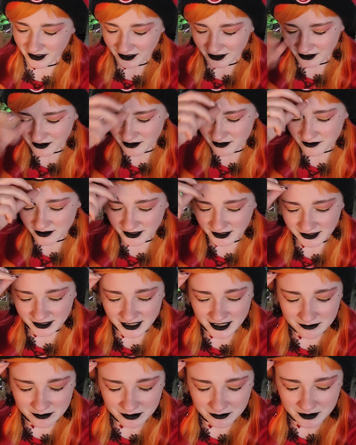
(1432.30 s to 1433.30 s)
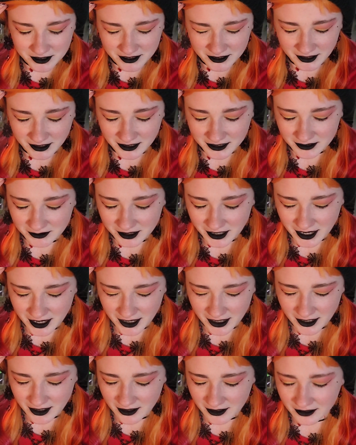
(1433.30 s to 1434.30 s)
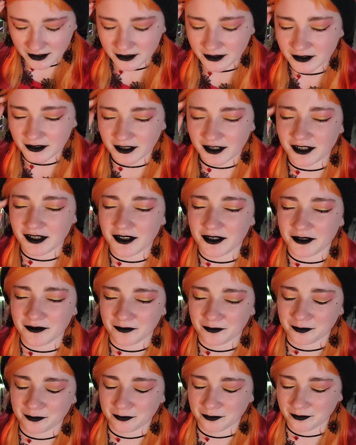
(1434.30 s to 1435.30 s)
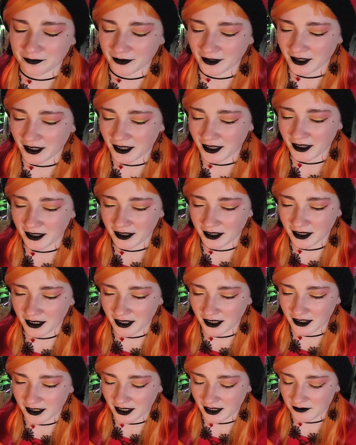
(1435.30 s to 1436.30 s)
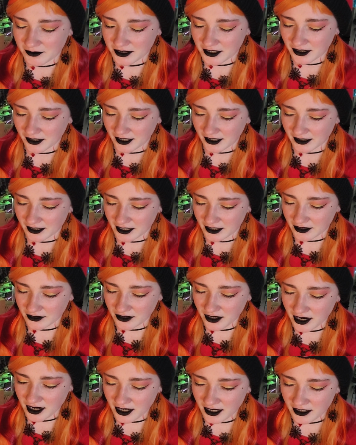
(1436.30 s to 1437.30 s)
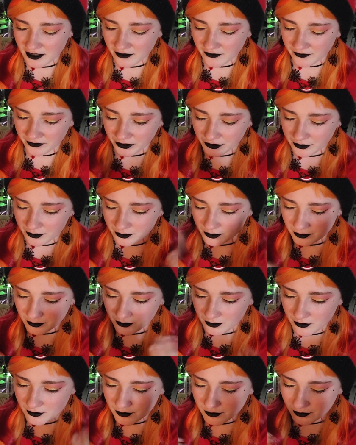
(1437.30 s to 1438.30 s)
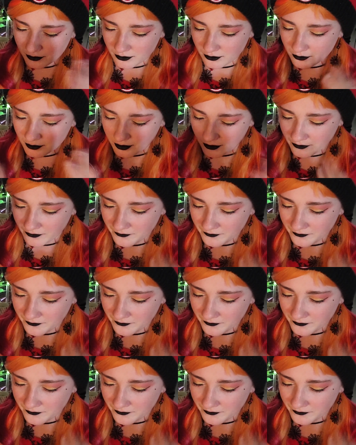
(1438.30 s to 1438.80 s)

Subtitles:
Oh, it keeps missing because of the hair. And then I'm just going to let that dry. Doot, doot, doot, doot, doot.